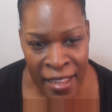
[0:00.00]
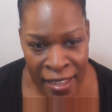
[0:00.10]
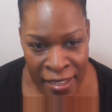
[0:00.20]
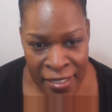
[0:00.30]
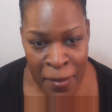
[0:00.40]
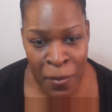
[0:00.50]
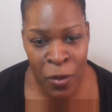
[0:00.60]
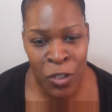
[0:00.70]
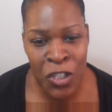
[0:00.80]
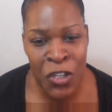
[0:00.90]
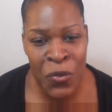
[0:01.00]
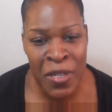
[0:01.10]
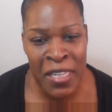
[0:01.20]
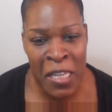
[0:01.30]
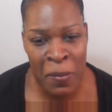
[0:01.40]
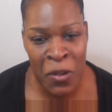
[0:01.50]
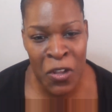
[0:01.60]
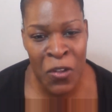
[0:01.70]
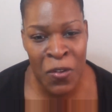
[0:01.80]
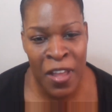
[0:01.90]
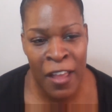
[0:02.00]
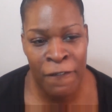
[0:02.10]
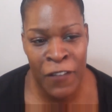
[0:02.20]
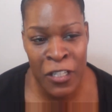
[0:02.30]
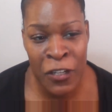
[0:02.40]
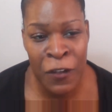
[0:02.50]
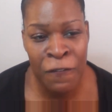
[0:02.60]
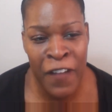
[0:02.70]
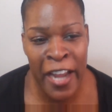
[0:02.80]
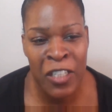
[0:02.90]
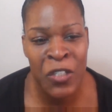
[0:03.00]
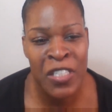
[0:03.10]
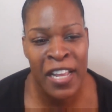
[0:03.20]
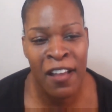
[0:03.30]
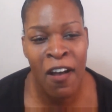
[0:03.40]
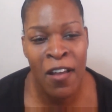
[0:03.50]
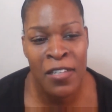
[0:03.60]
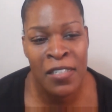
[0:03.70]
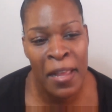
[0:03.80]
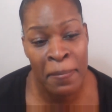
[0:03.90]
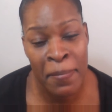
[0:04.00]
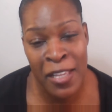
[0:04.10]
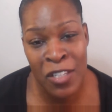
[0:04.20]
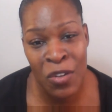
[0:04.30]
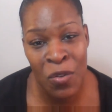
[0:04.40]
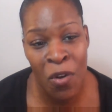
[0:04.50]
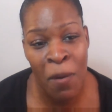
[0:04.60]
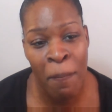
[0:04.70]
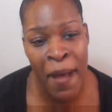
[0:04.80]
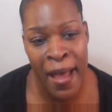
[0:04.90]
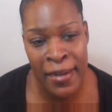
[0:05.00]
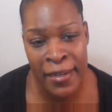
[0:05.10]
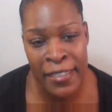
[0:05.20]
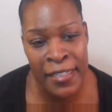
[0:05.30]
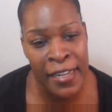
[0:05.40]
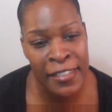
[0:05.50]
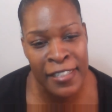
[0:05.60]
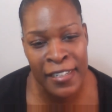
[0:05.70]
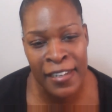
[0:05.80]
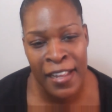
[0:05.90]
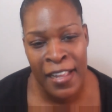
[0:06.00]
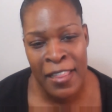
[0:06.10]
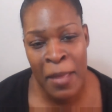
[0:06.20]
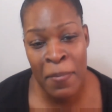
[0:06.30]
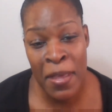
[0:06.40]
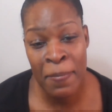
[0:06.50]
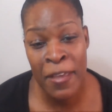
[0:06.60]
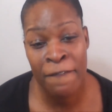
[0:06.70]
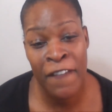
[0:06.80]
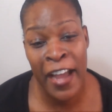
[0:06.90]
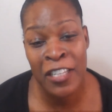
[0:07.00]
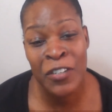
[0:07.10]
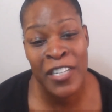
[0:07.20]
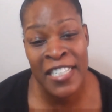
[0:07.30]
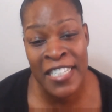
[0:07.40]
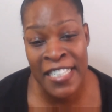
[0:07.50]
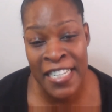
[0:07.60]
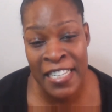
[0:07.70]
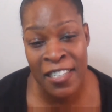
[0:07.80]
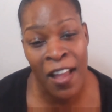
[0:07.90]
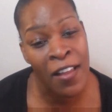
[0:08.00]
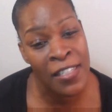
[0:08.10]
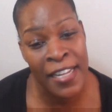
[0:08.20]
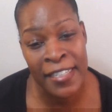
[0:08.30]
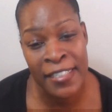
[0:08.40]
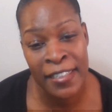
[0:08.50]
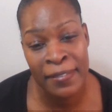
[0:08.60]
is emotional, chemical, and physical factors that cause a mental or bodily tension that may be a factor in disease causation.